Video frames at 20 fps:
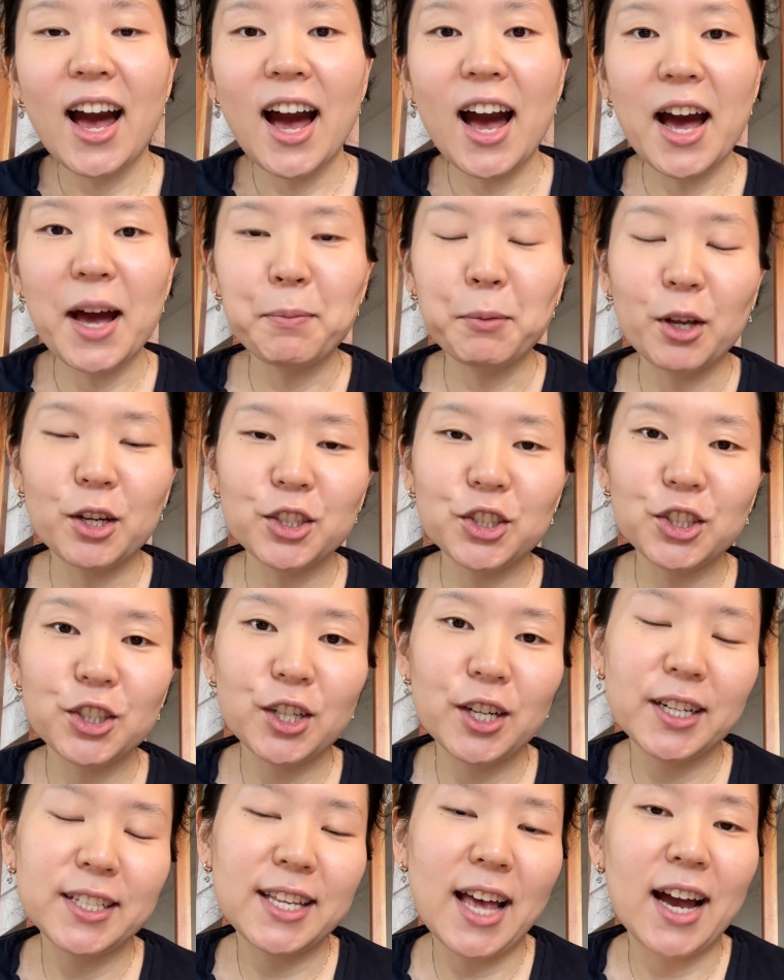I'm not sure
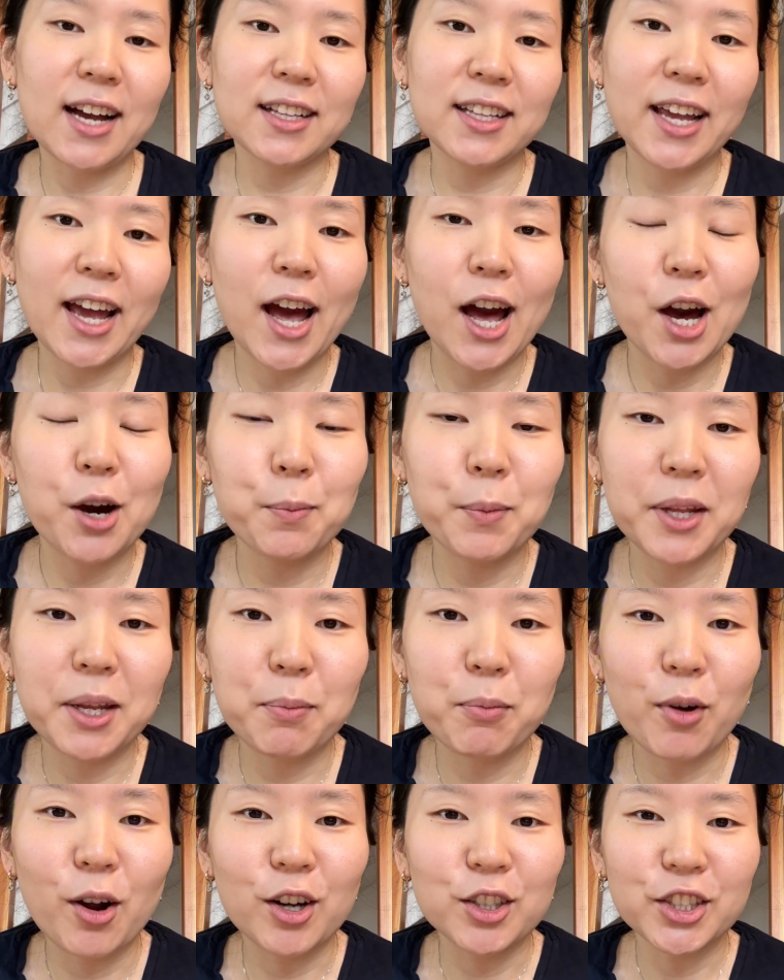exactly how many
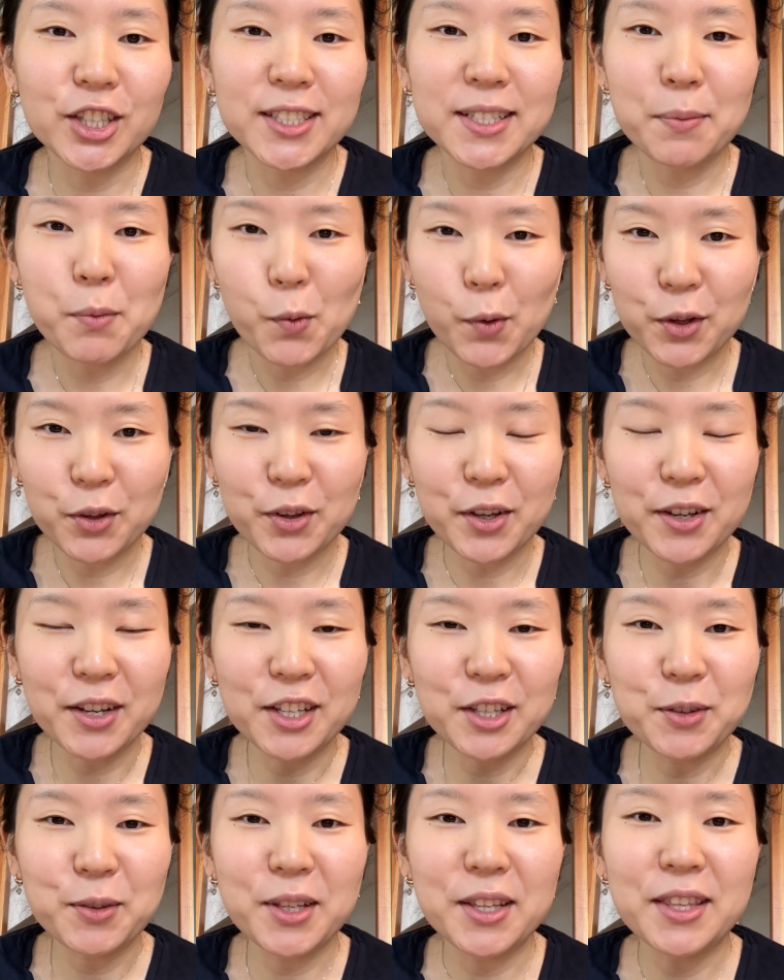projects I'm going to
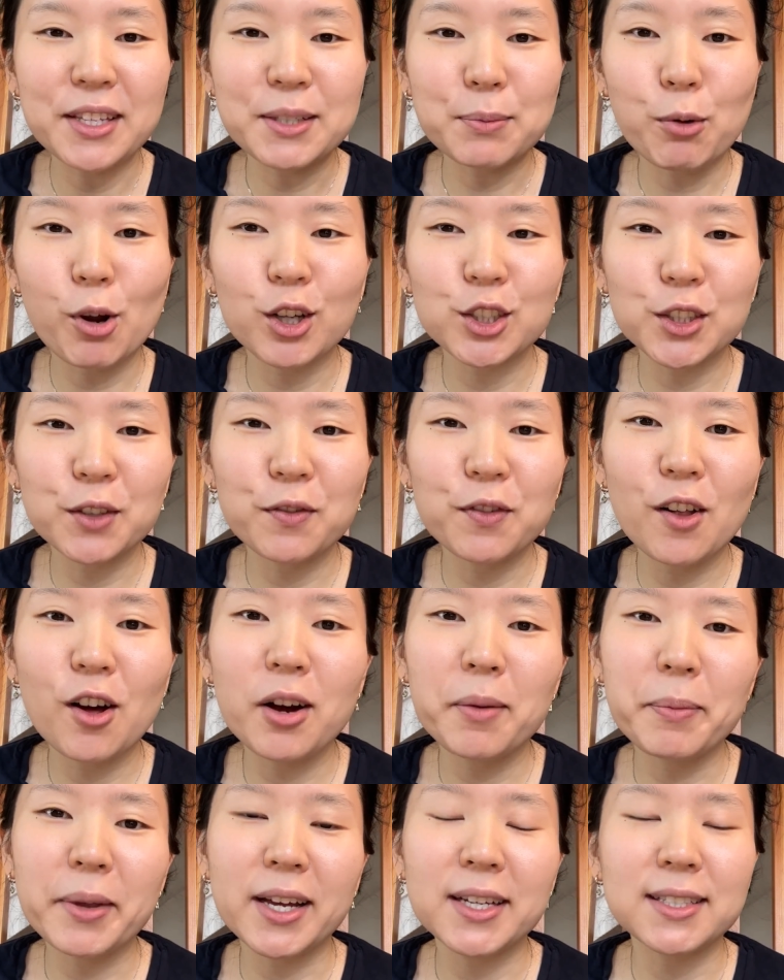include in this project
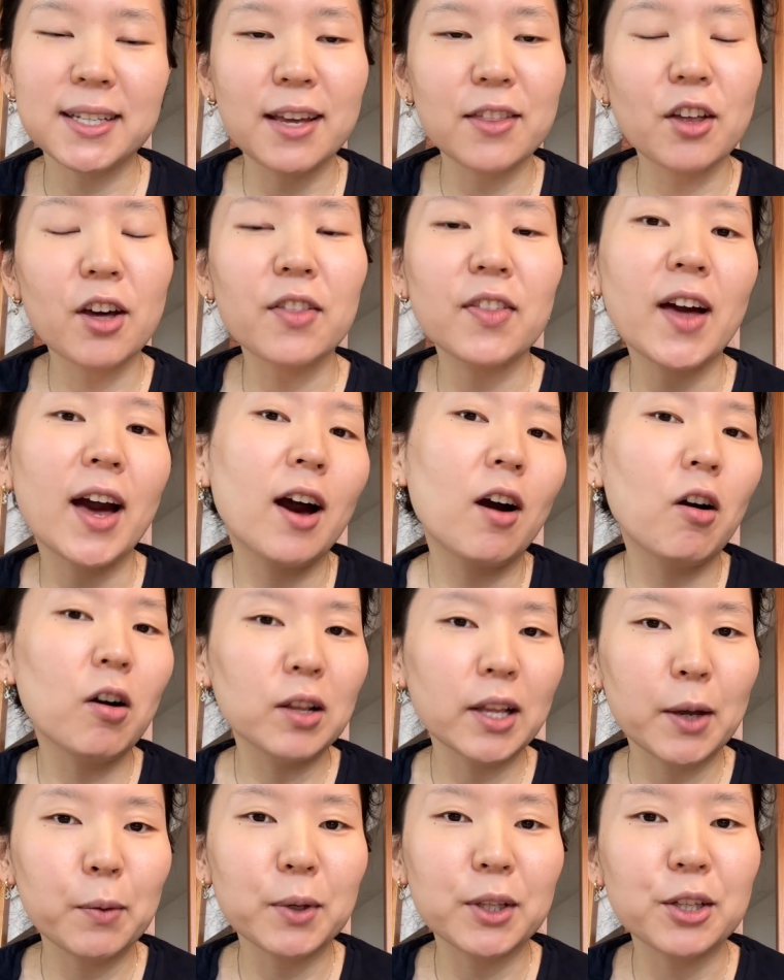vlog because I thought that all
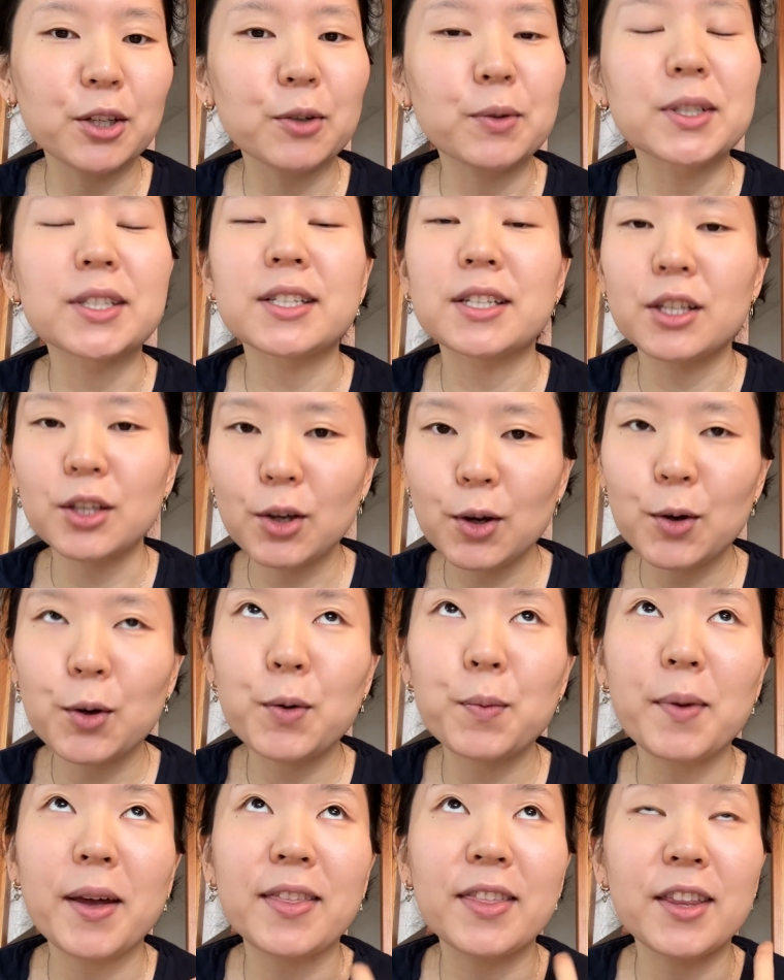I would do was the
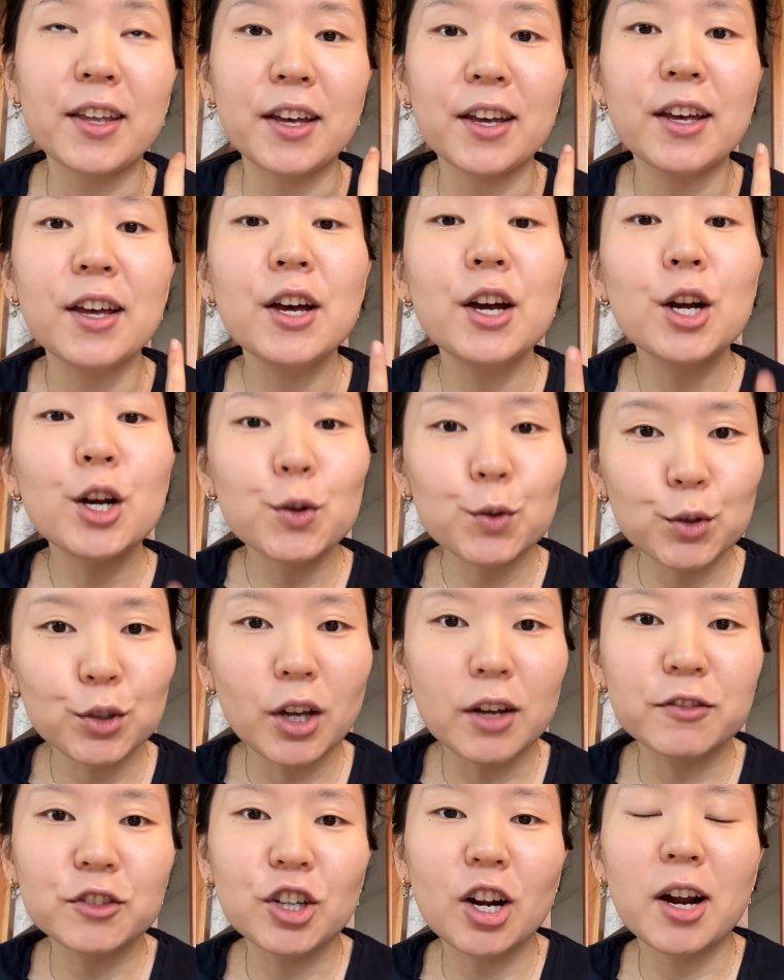gnome and the
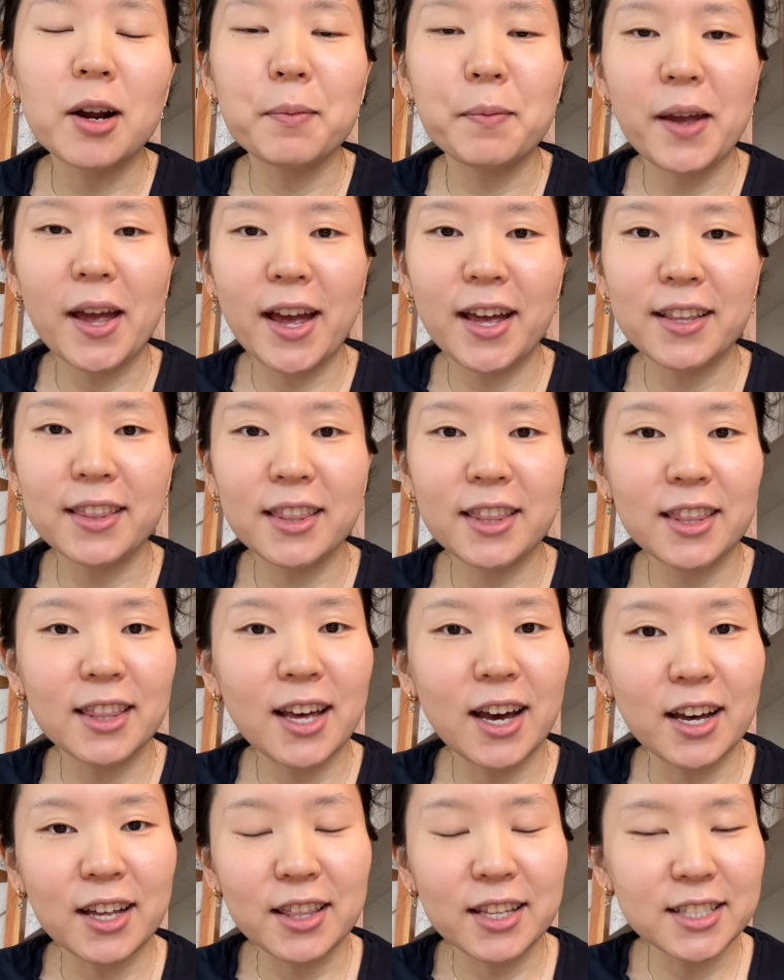Rudolph Charm and
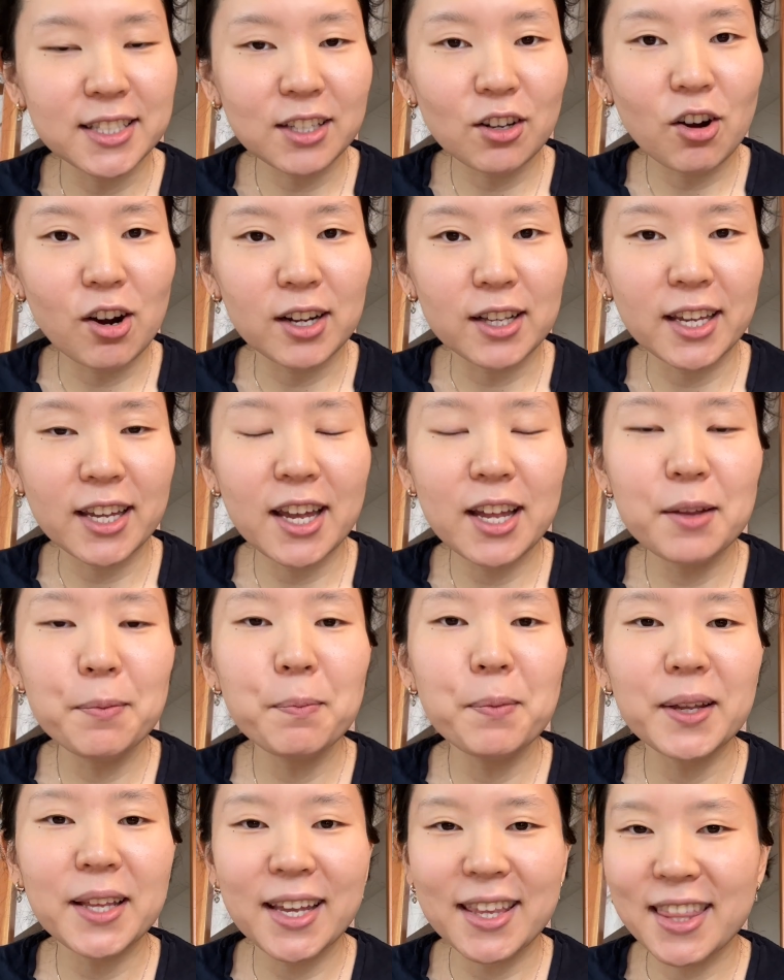this cardigan,
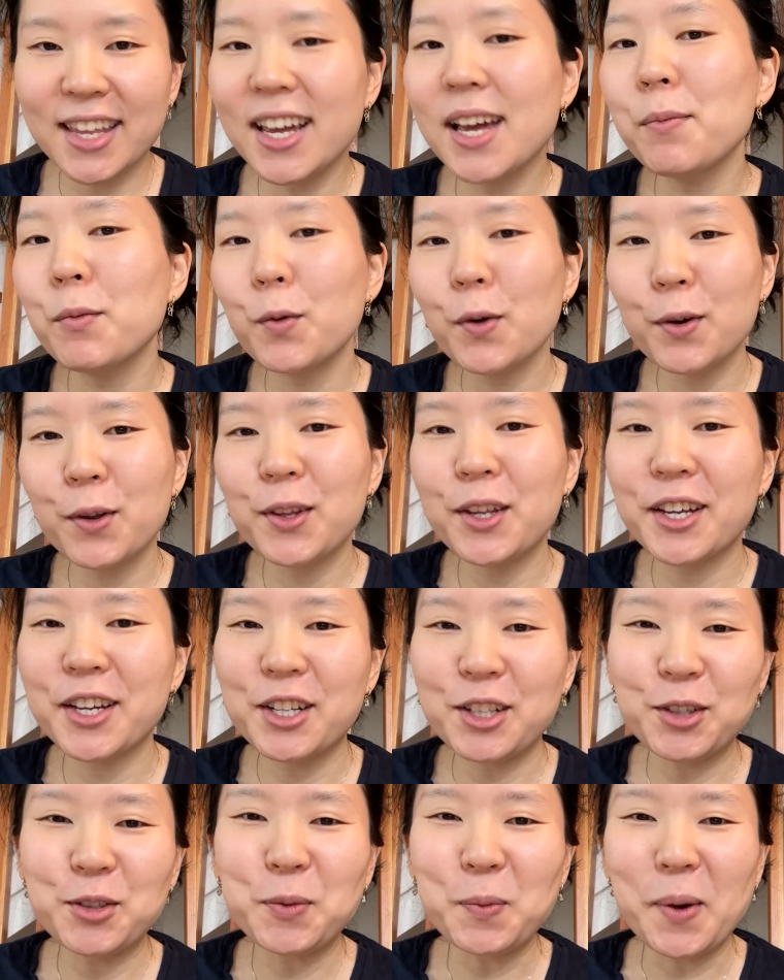but I think I'm going to
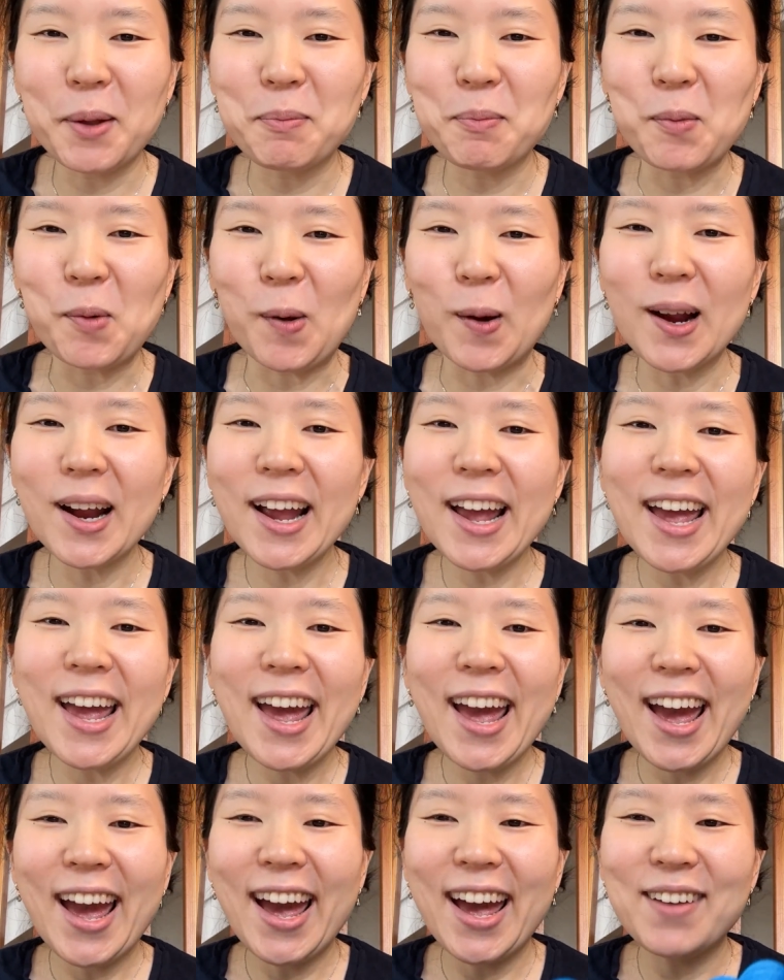include one more
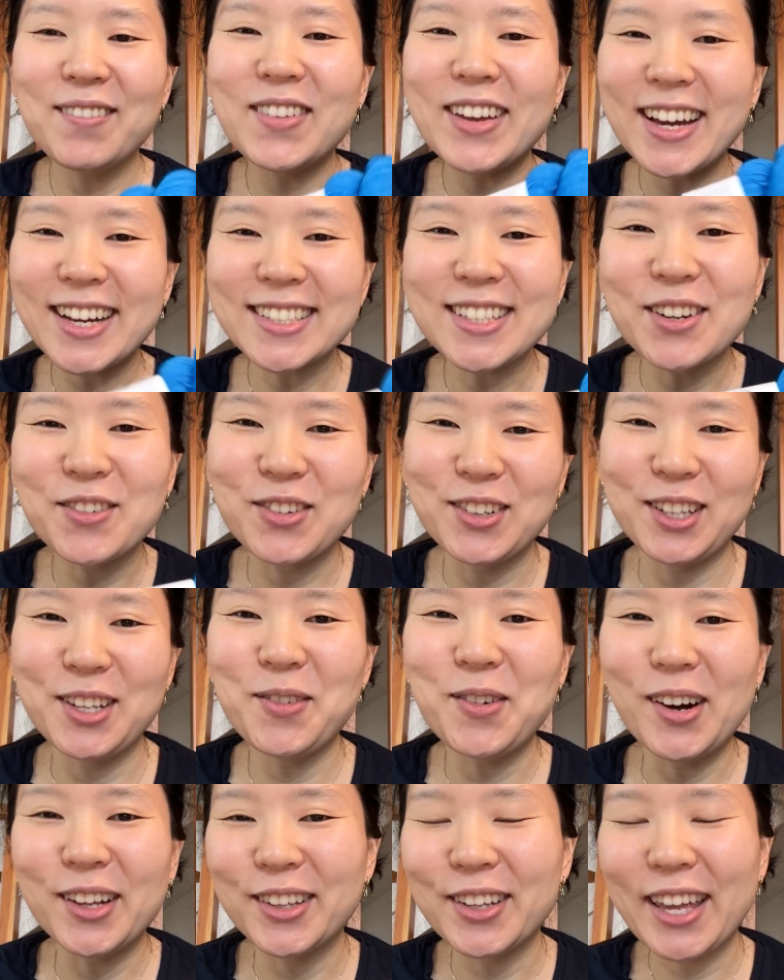because I really
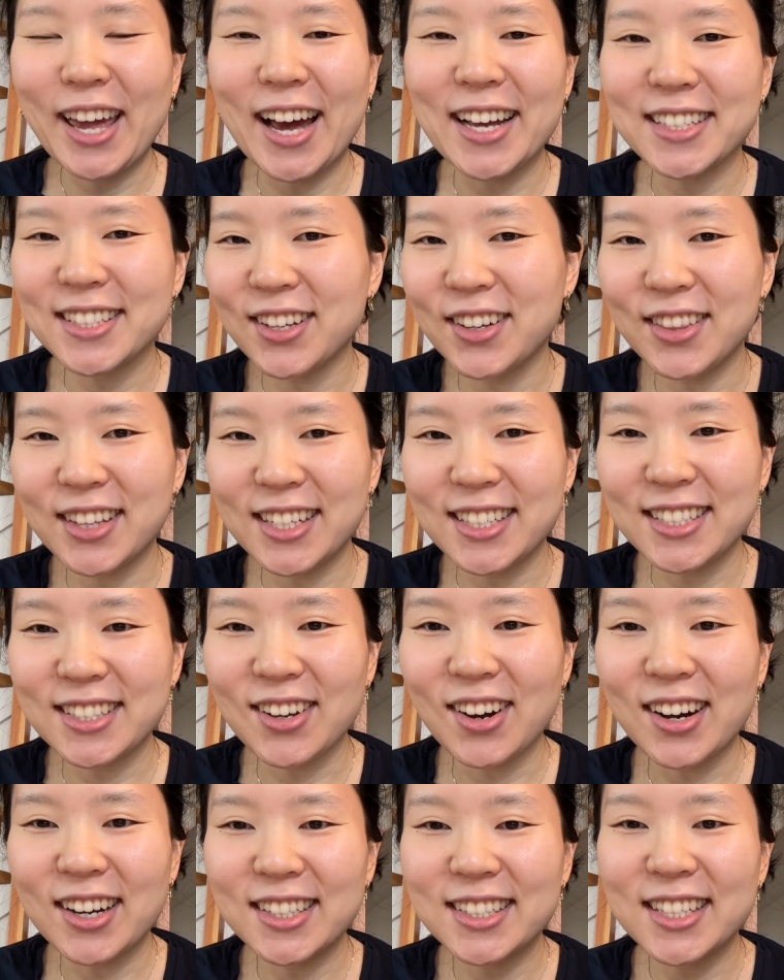want to cast on these
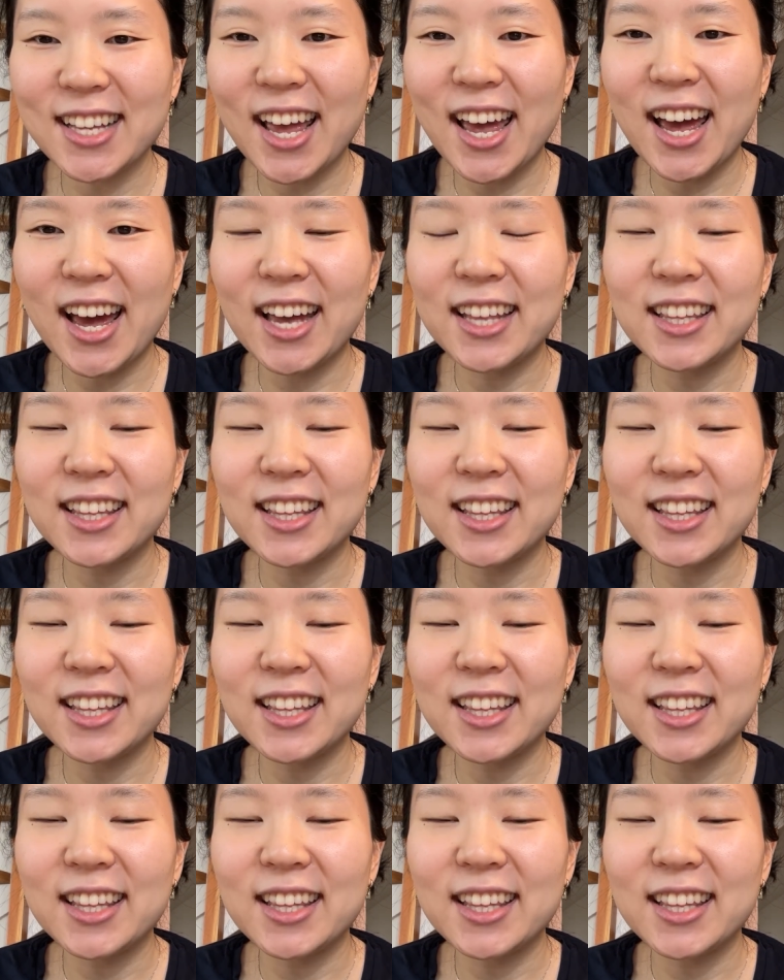socks. And